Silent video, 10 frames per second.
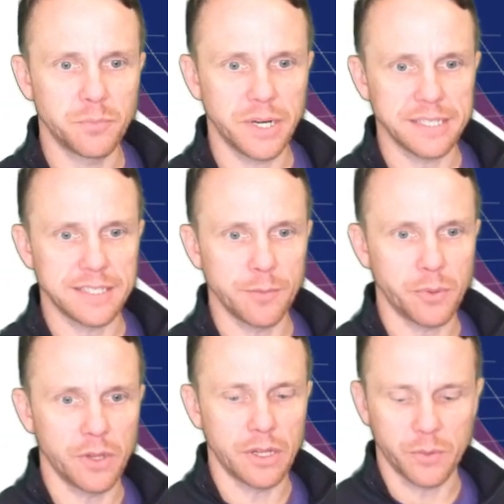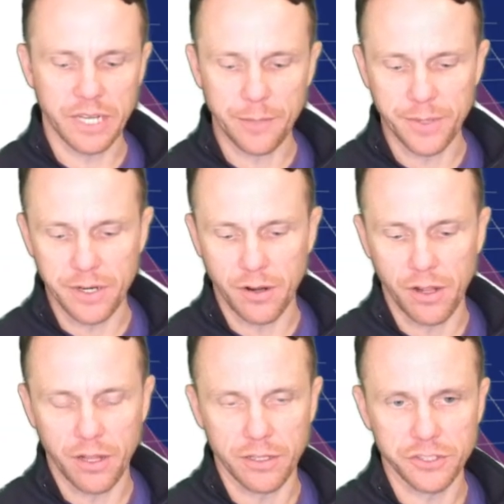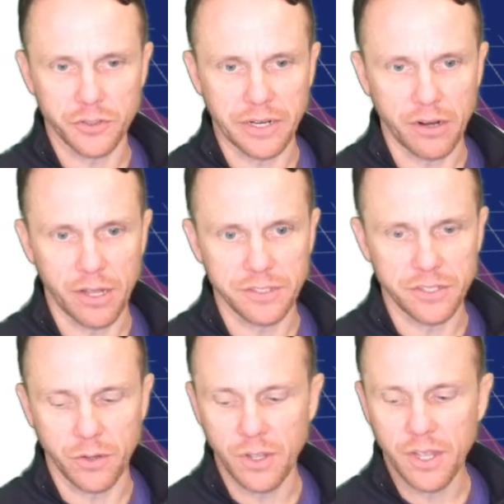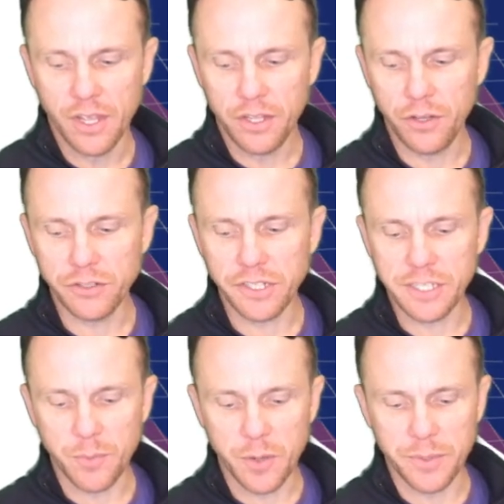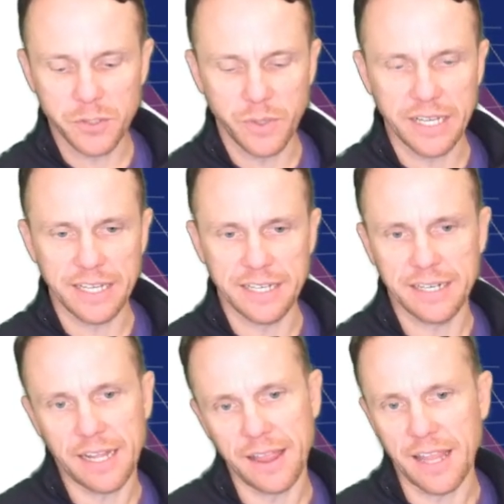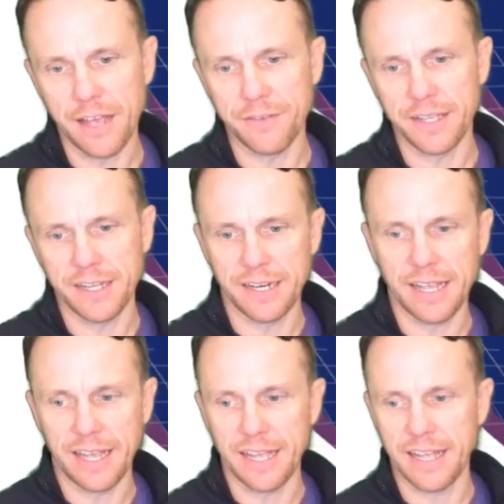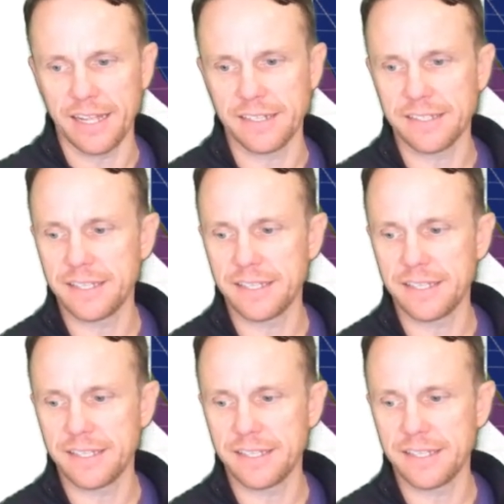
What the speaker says: simple, and we're keeping it all straight on. So usually somewhere between 11 and